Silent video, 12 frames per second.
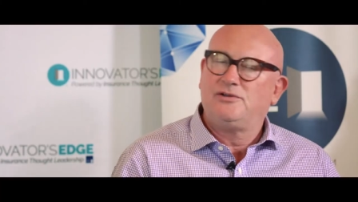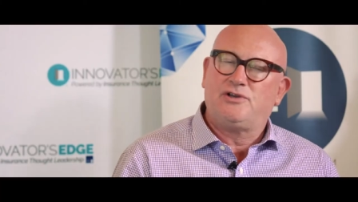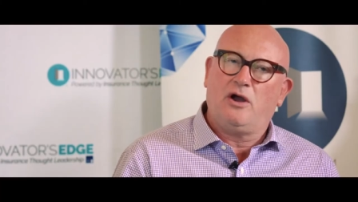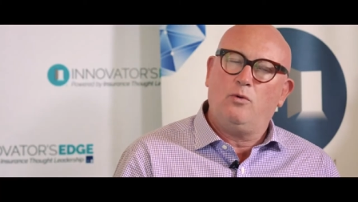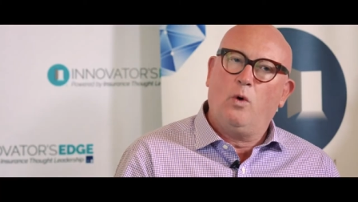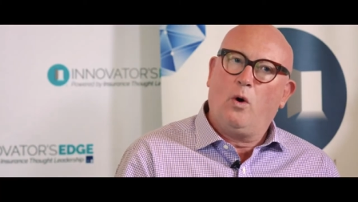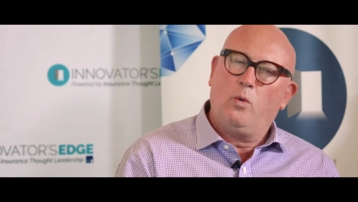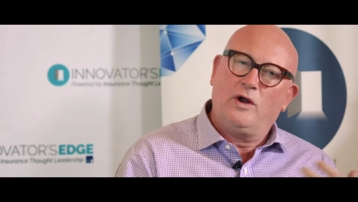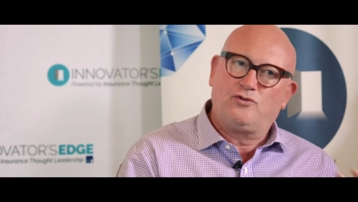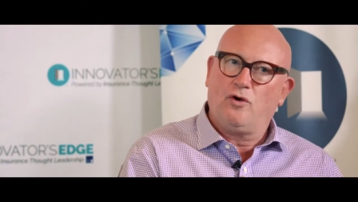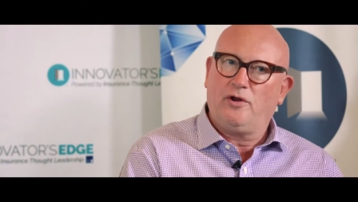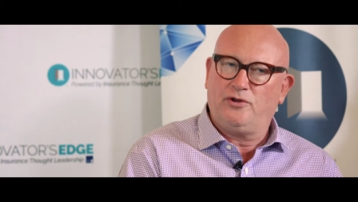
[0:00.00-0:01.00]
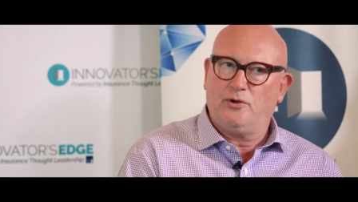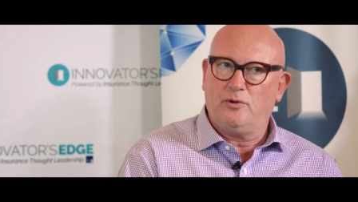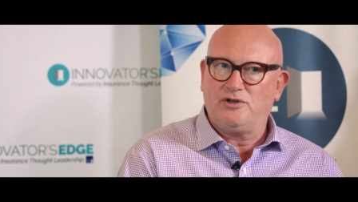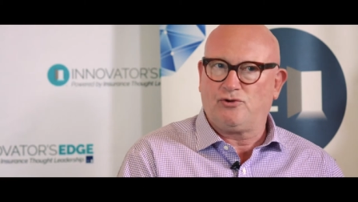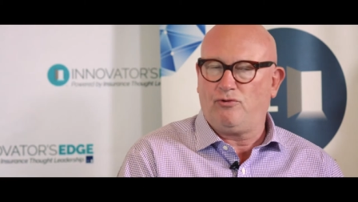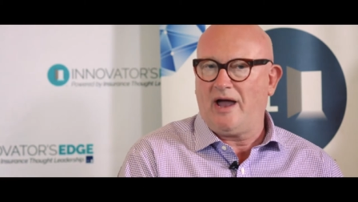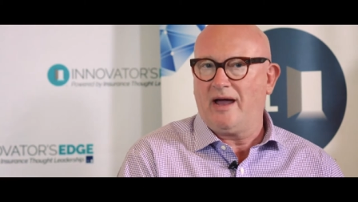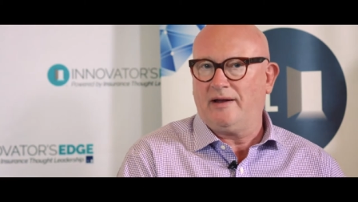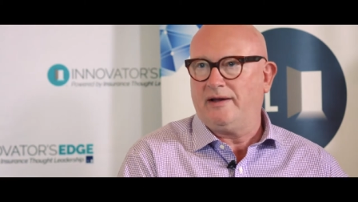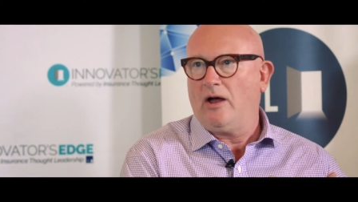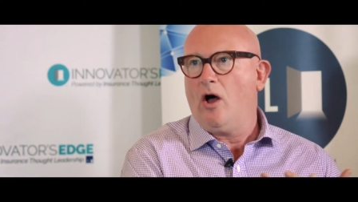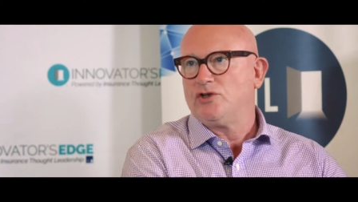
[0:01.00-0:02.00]
So what we're trying to do is create an
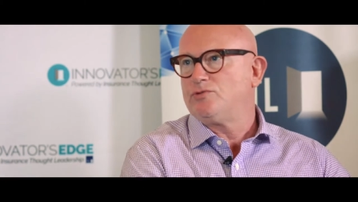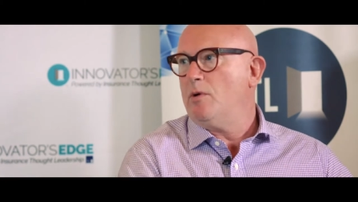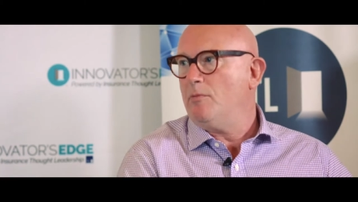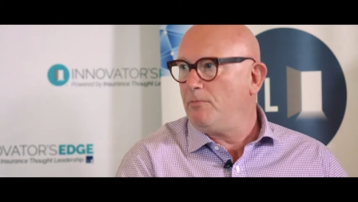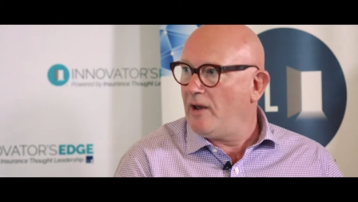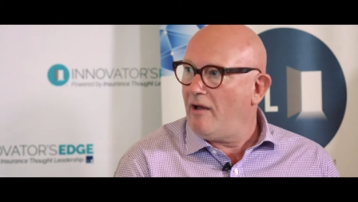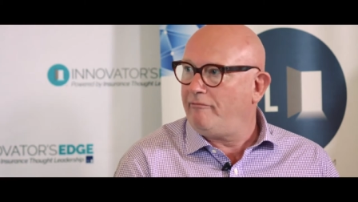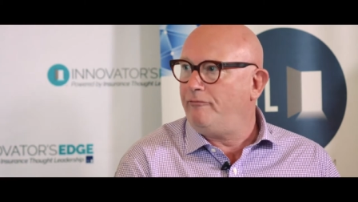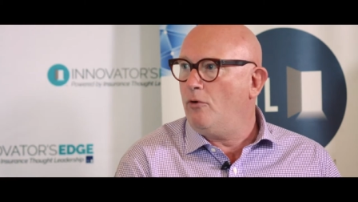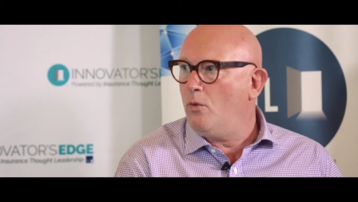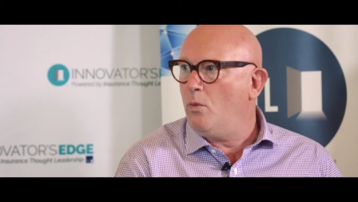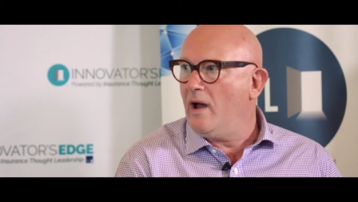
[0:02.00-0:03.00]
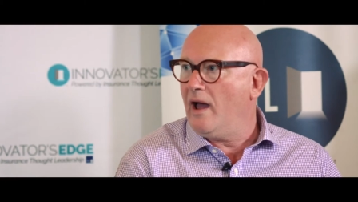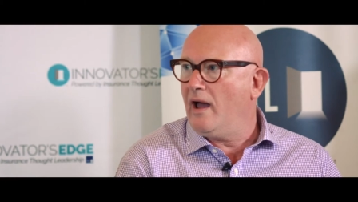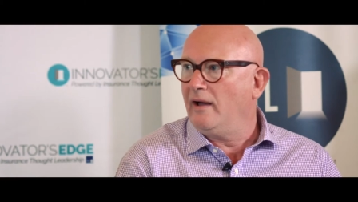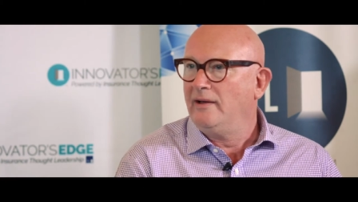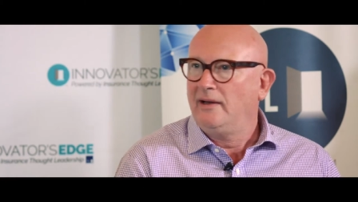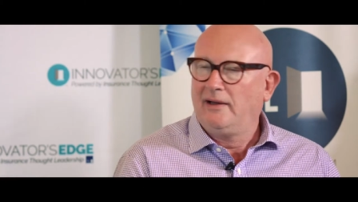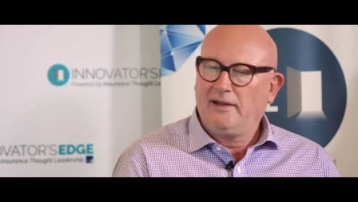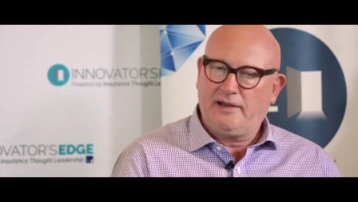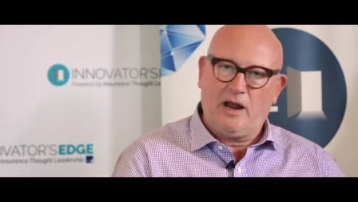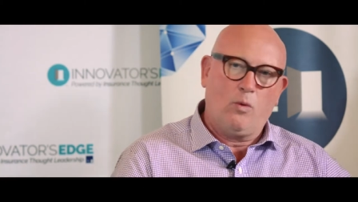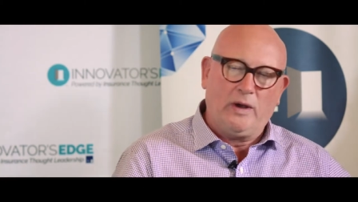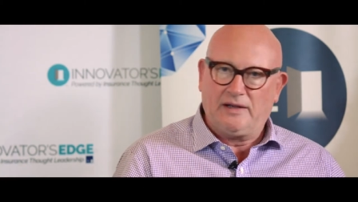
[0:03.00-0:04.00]
enhancement platform where, you
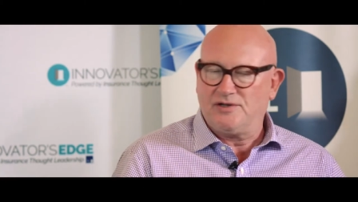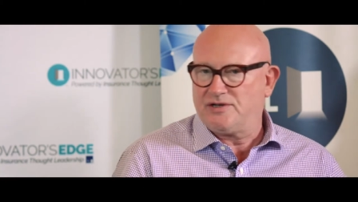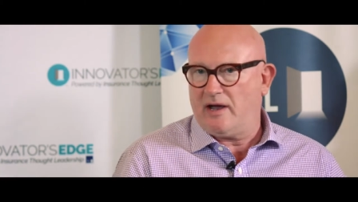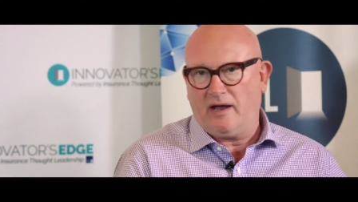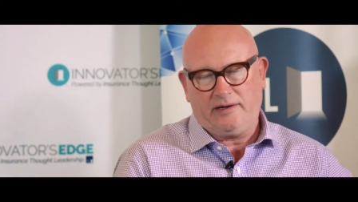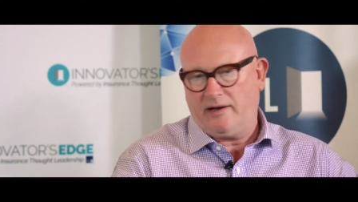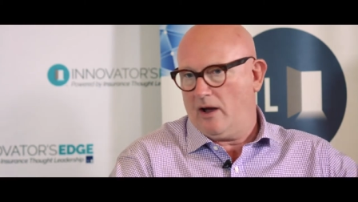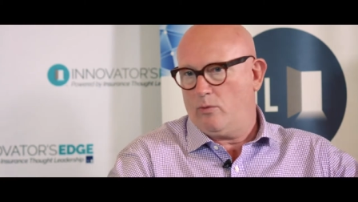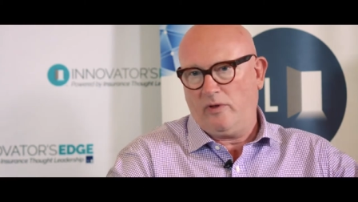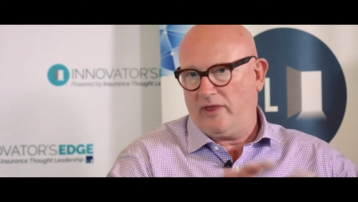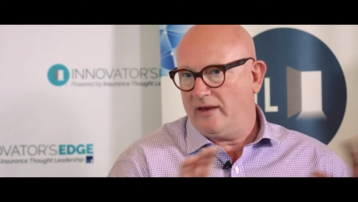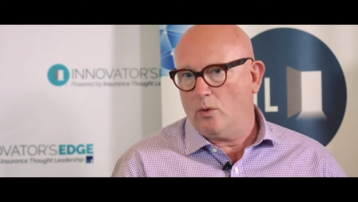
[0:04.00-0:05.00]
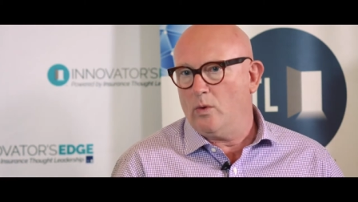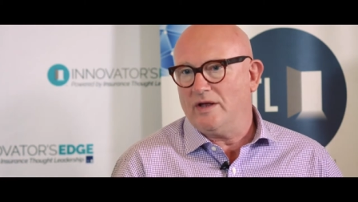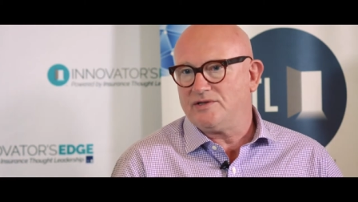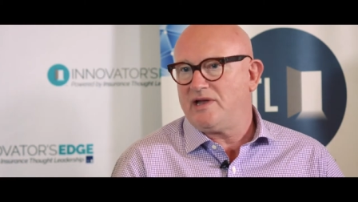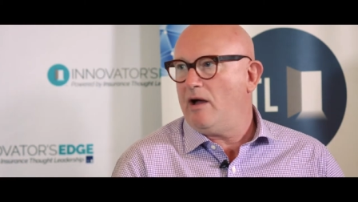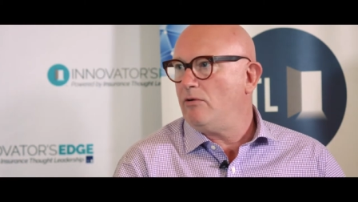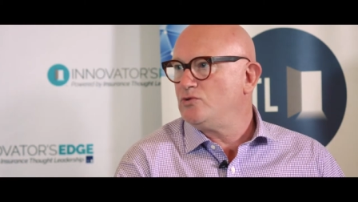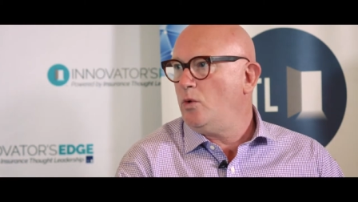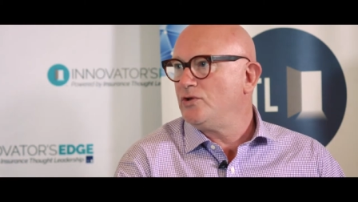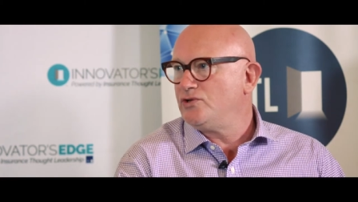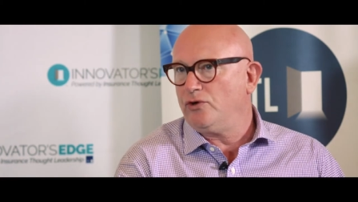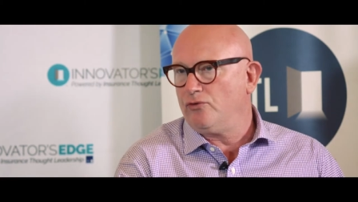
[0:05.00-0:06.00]
know, we can say, you know, within the Willis Towers
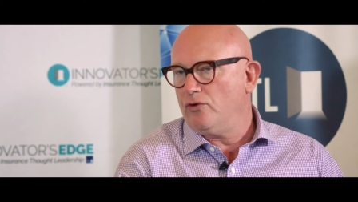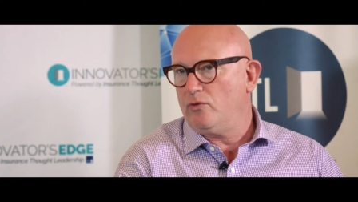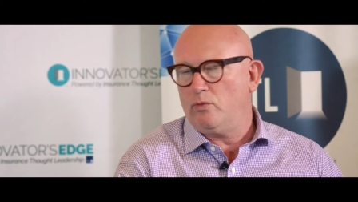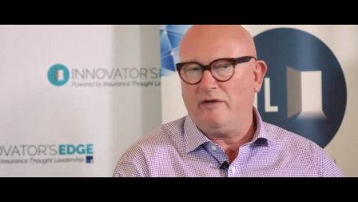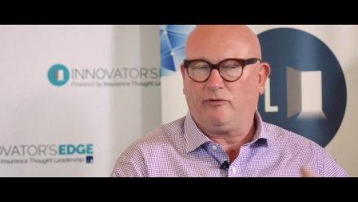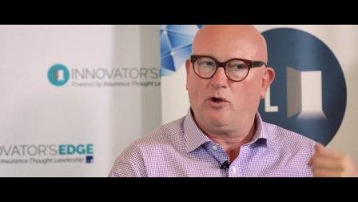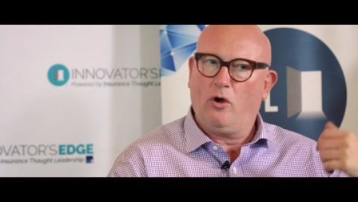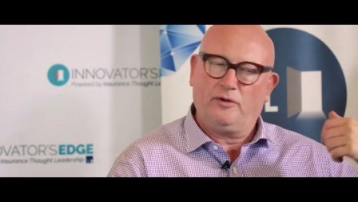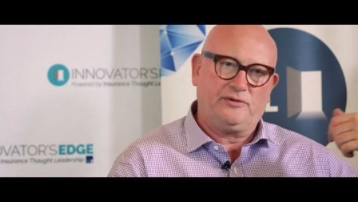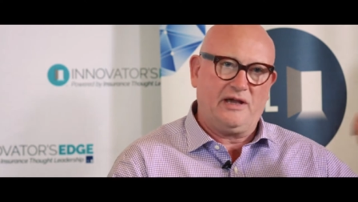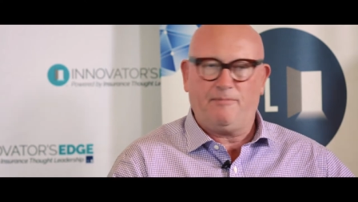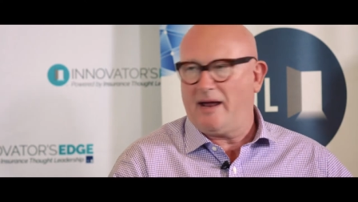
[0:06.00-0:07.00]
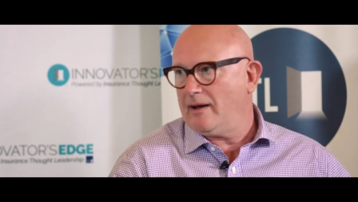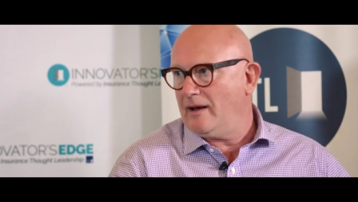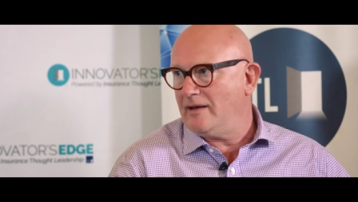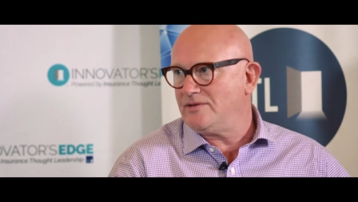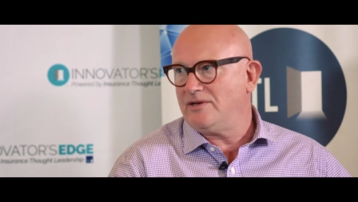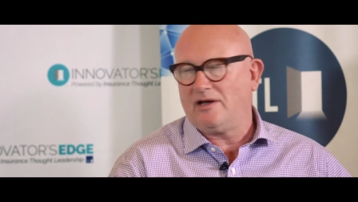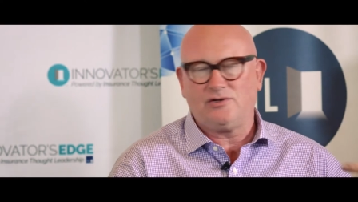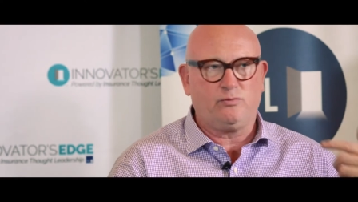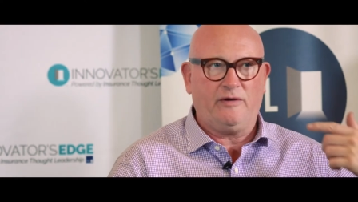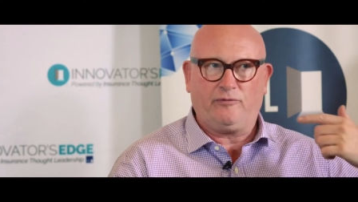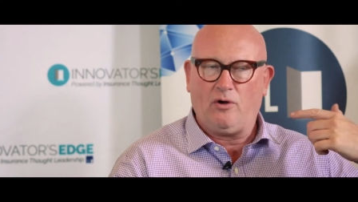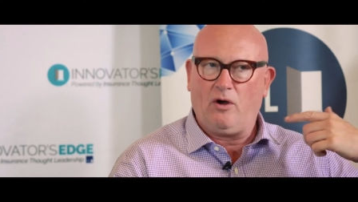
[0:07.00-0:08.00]
Watson Group, we've got deep analytics,
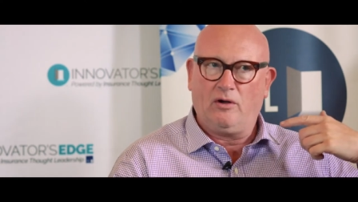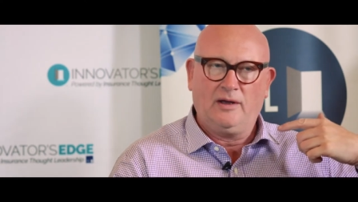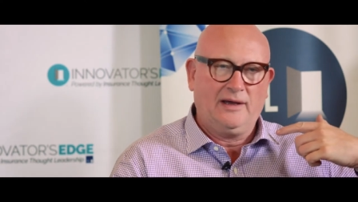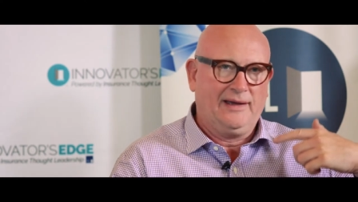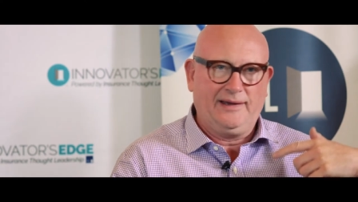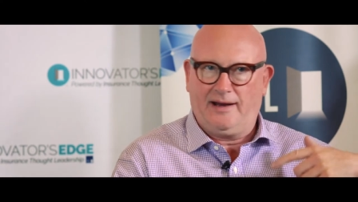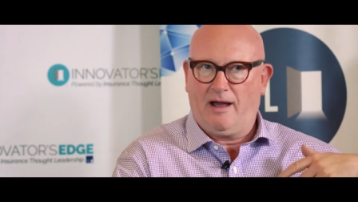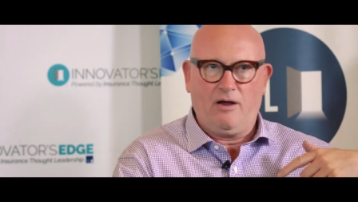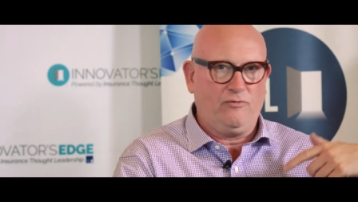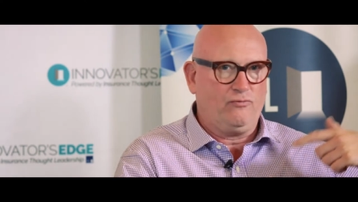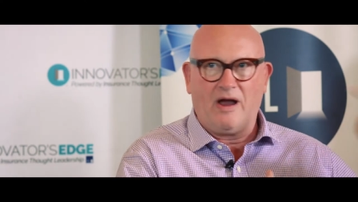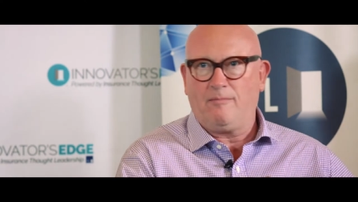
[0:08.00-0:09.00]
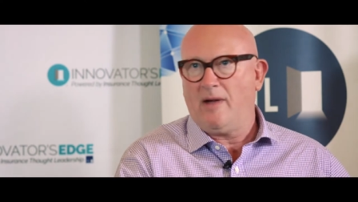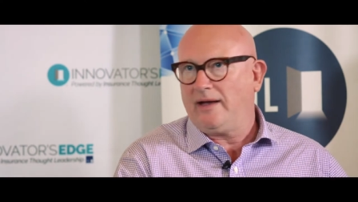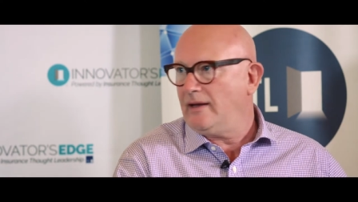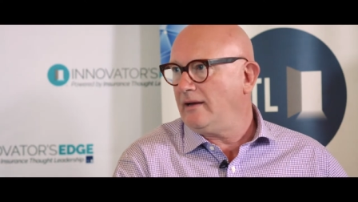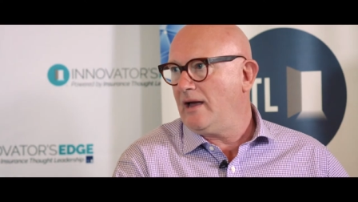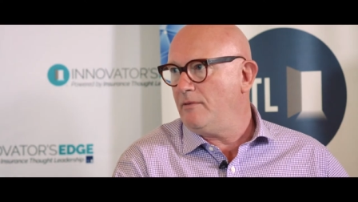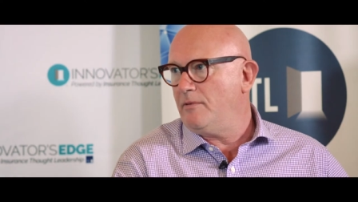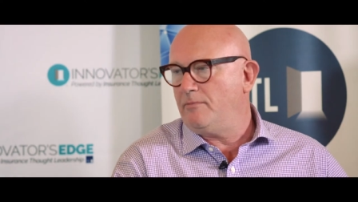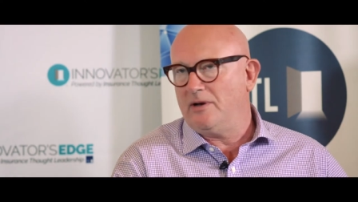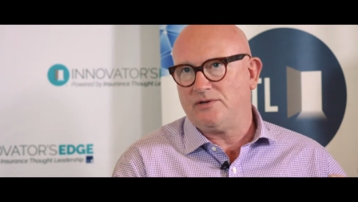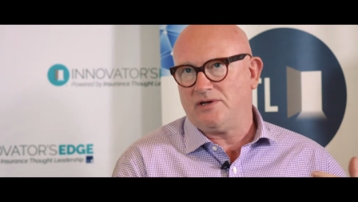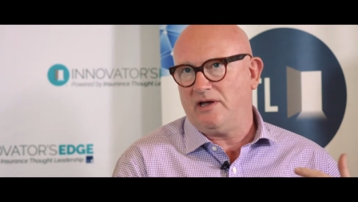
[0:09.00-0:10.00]
we've got, you know, rate making
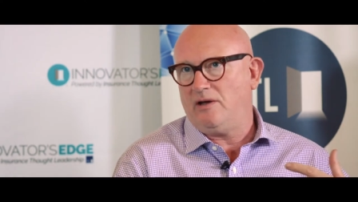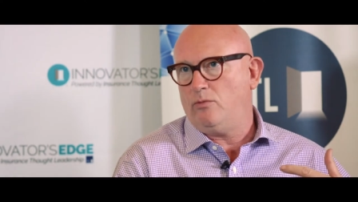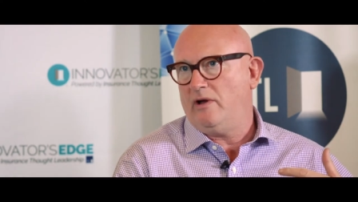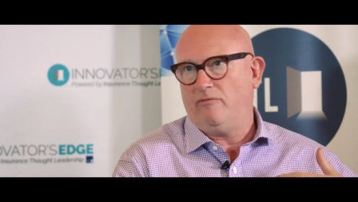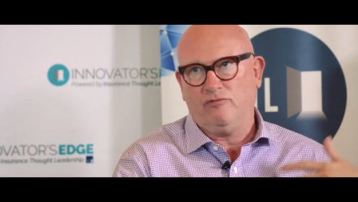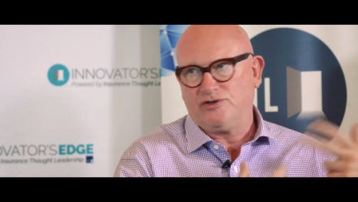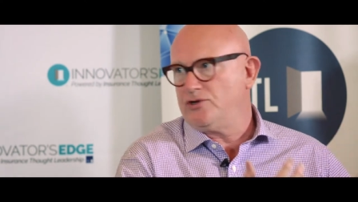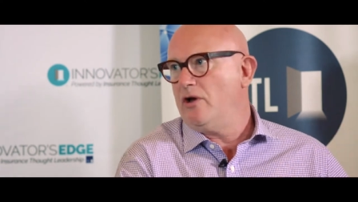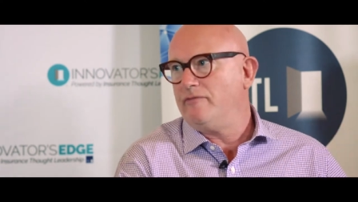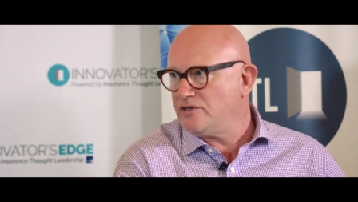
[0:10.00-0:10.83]
capability, we're reserving